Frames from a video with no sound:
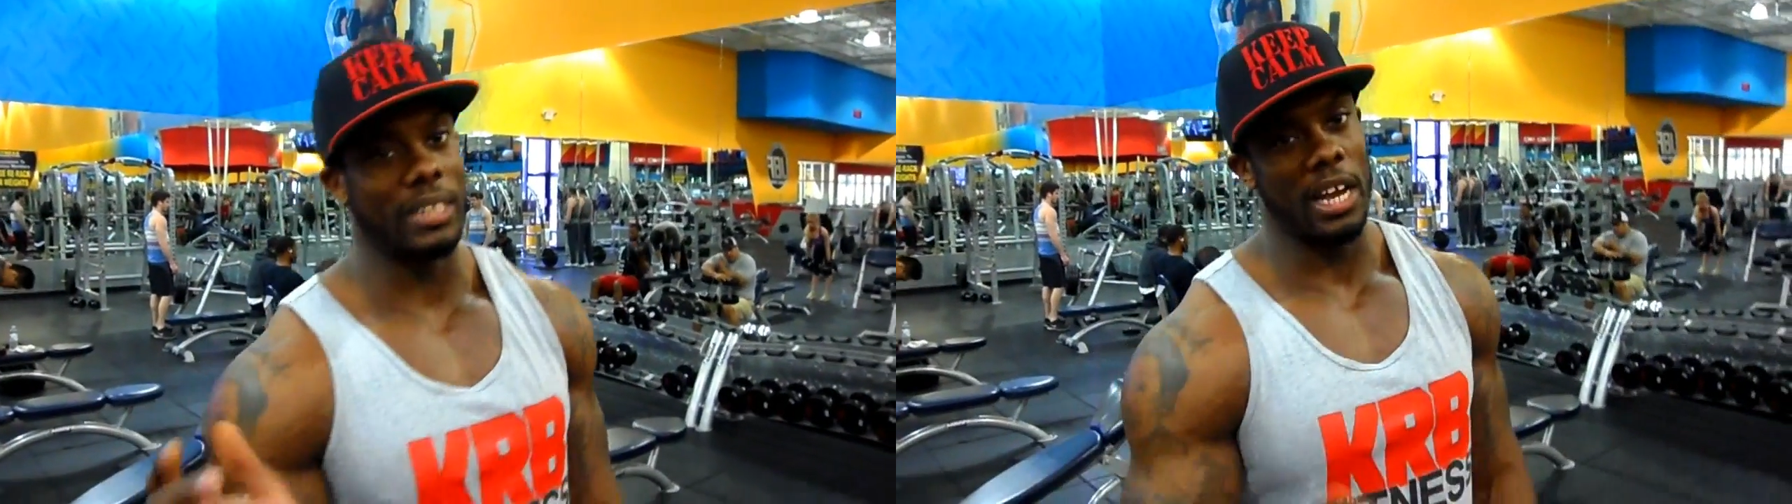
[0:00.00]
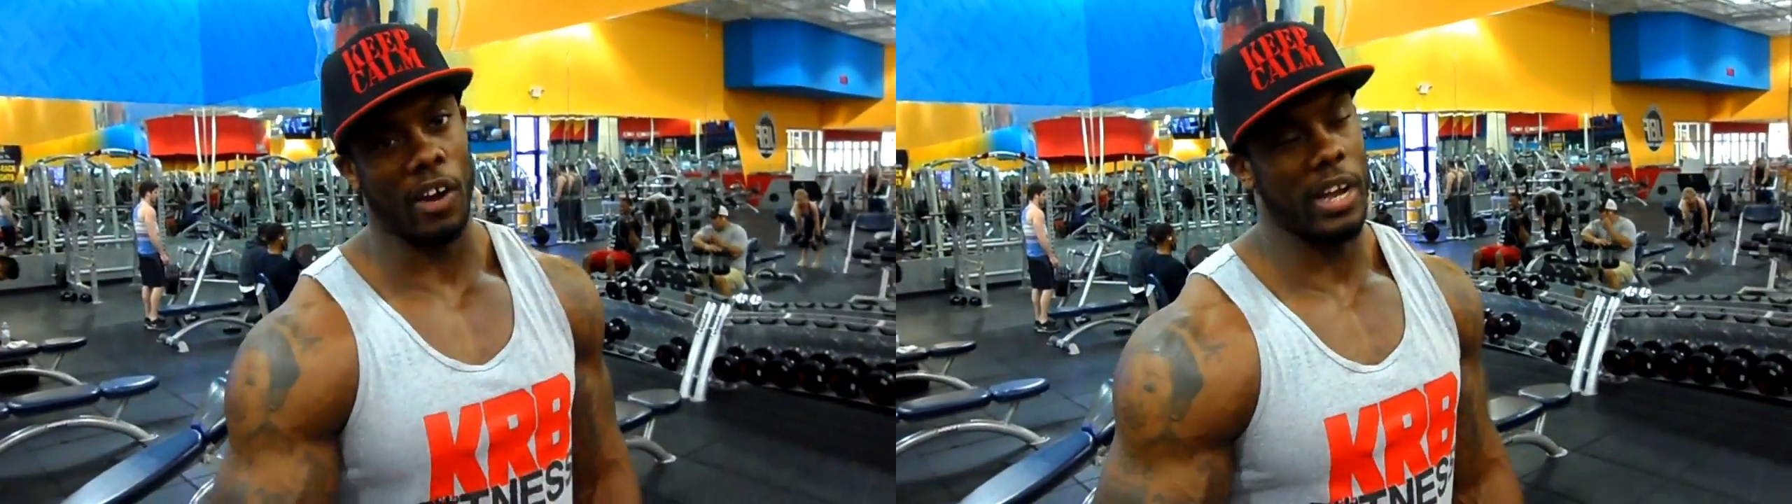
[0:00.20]
I
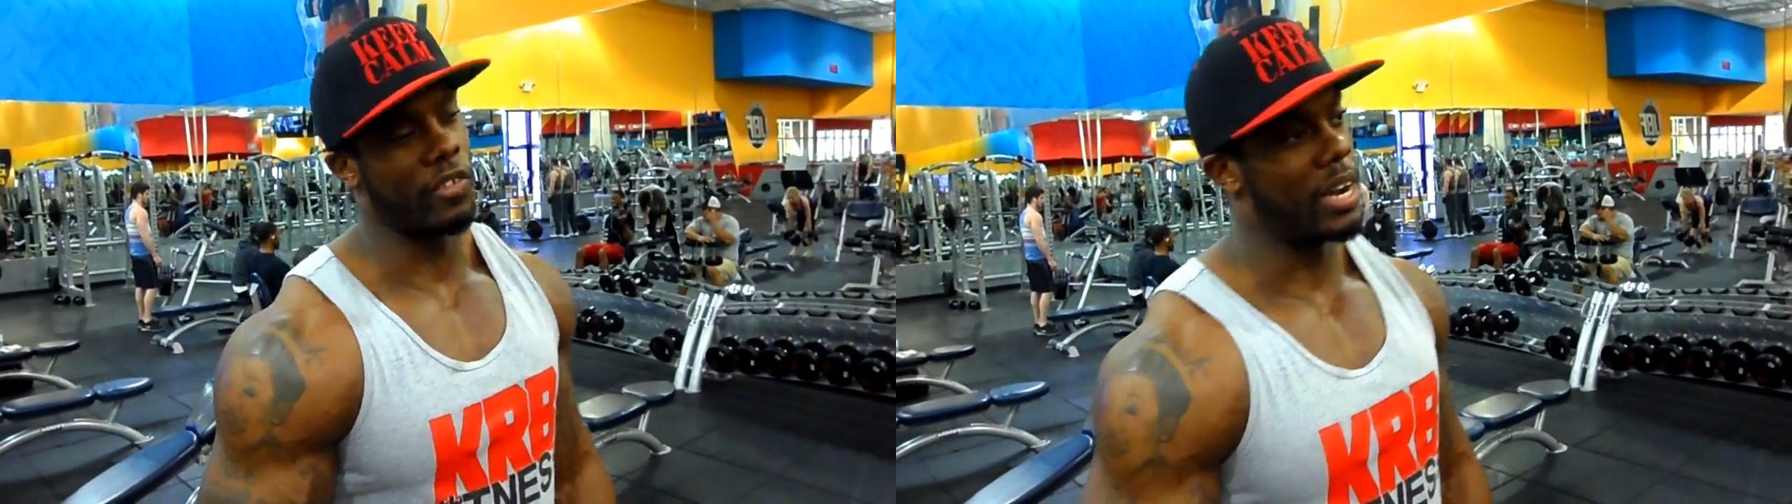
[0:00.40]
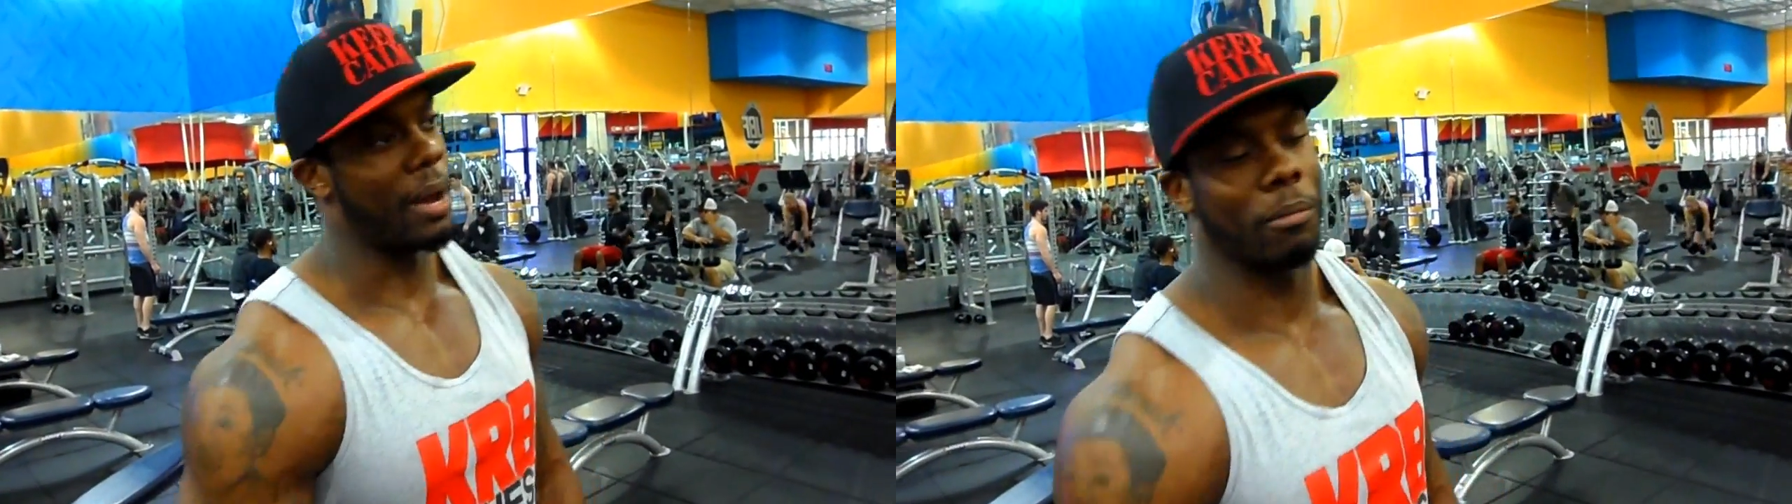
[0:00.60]
know I sound
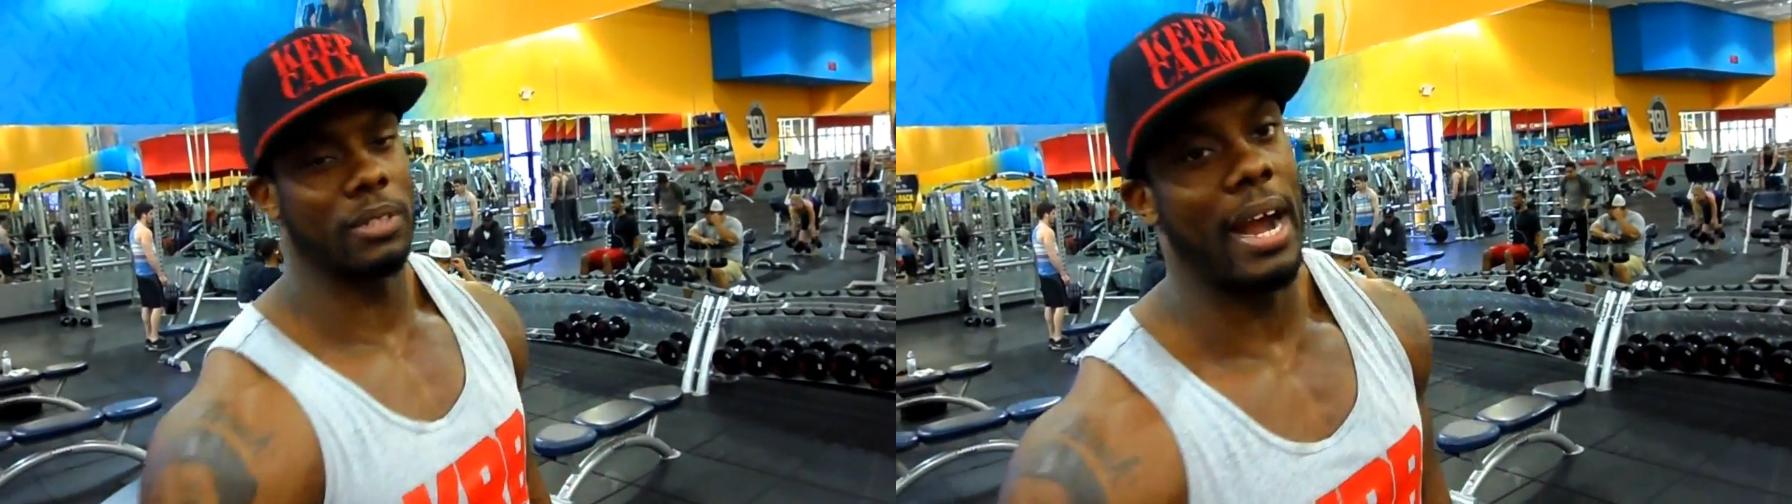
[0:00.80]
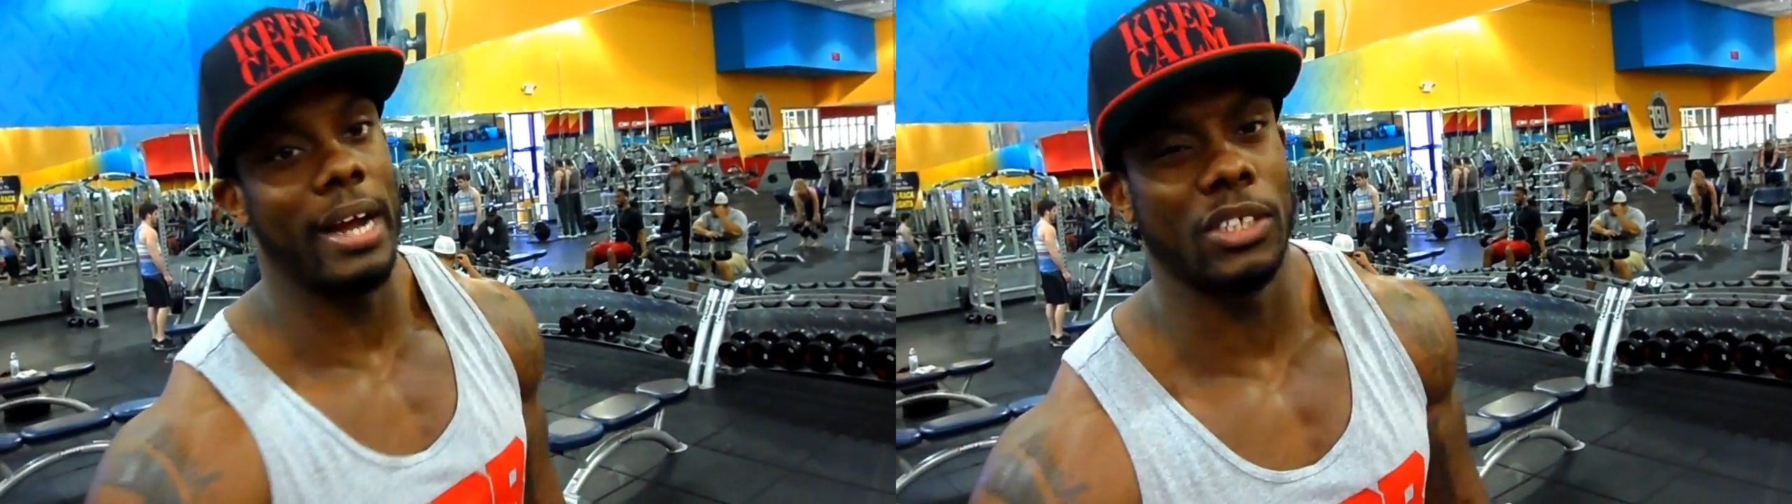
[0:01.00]
crazy right now,
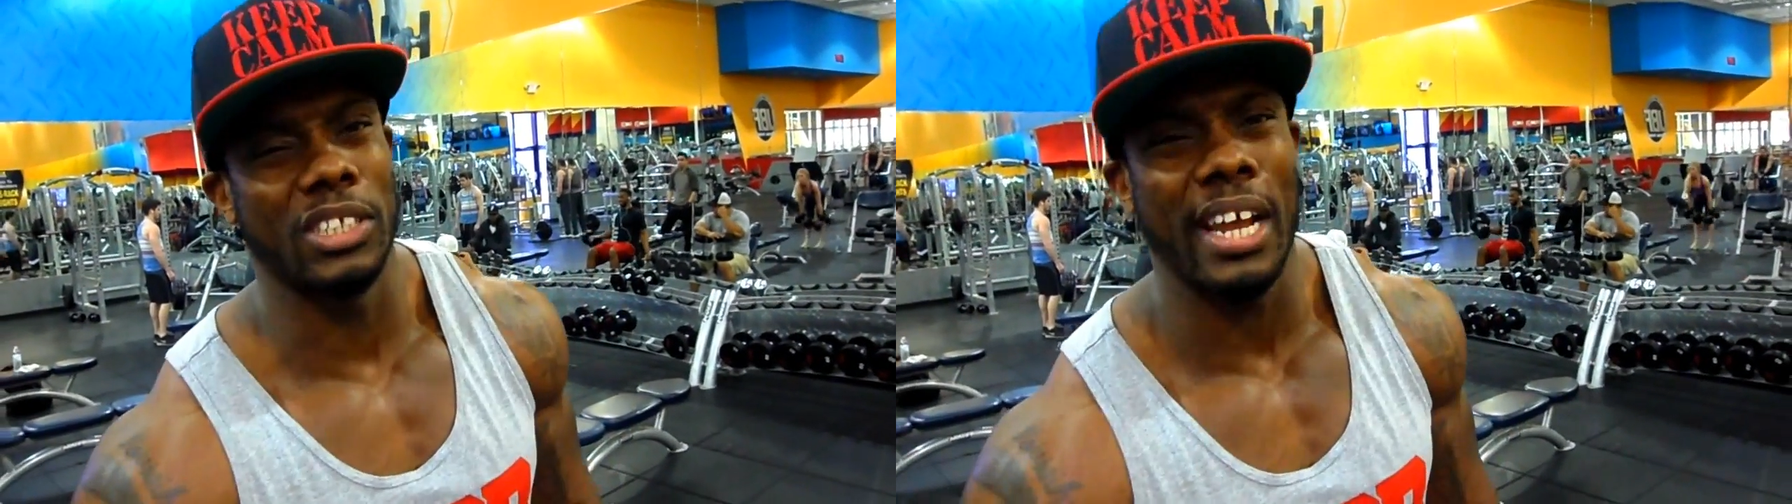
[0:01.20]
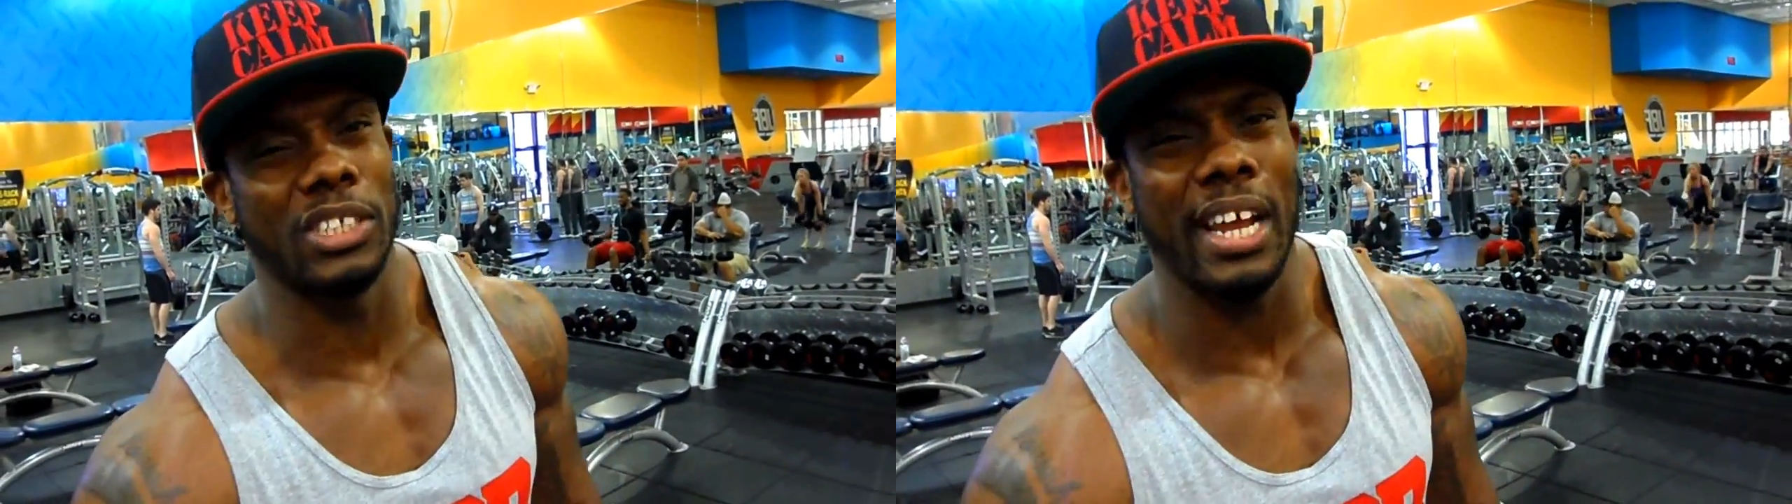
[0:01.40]
but I'm
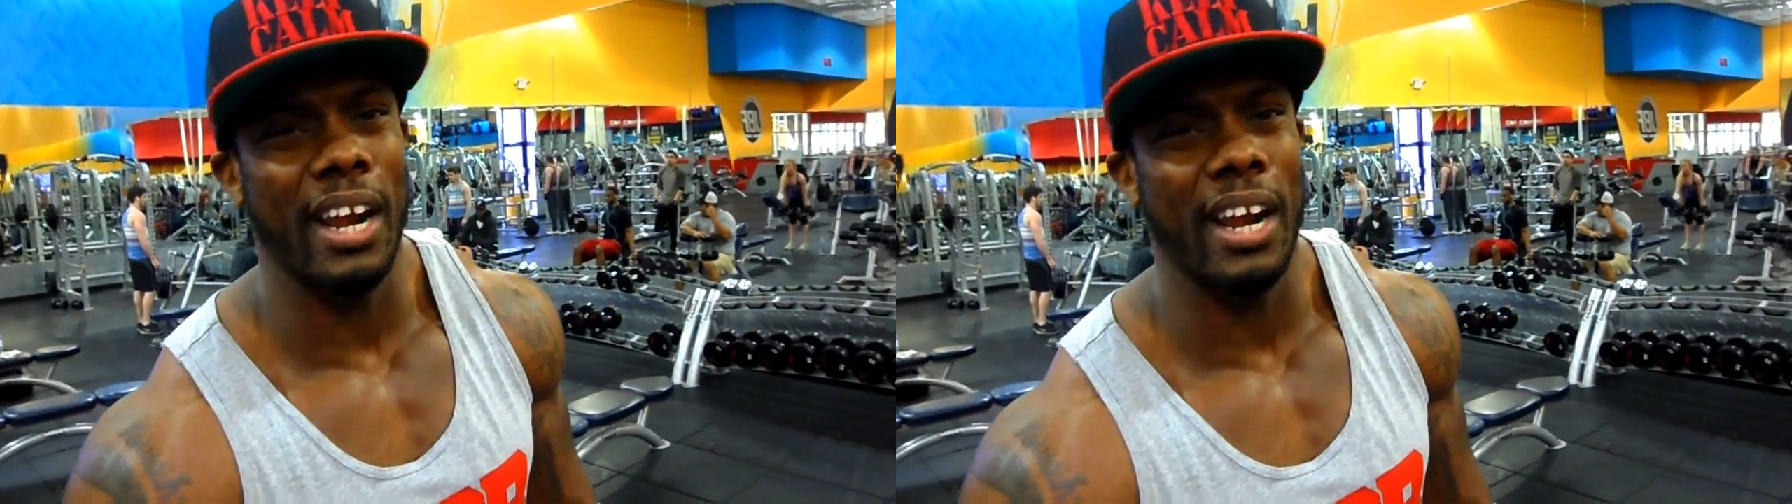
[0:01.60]
tired, so shut